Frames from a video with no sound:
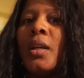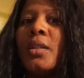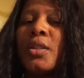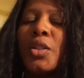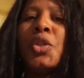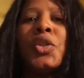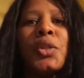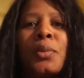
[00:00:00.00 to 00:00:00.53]

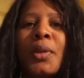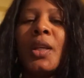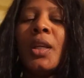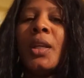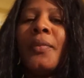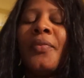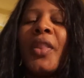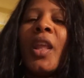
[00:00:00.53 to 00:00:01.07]
excuse
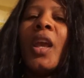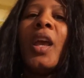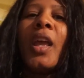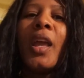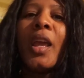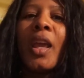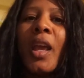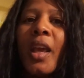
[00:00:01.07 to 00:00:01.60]
me
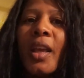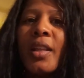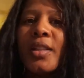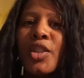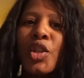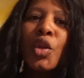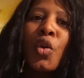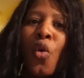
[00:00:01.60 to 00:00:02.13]

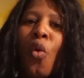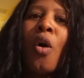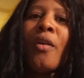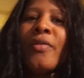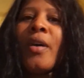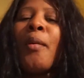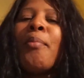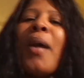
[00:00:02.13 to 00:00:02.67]
it took
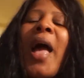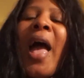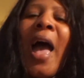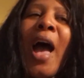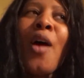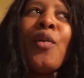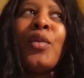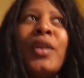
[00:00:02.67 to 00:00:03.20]
off a
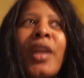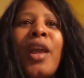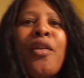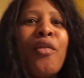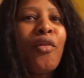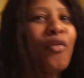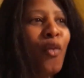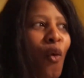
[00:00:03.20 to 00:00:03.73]
pound
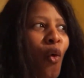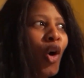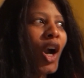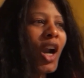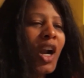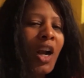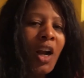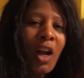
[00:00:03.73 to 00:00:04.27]
and four
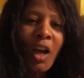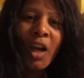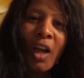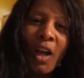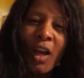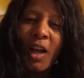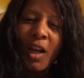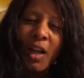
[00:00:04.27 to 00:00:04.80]

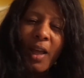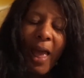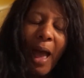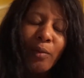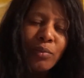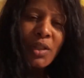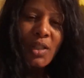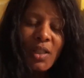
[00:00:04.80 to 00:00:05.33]

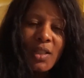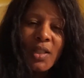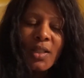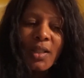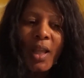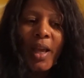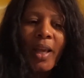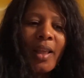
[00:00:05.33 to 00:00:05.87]

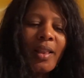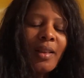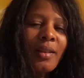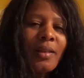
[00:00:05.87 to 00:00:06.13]
ounces like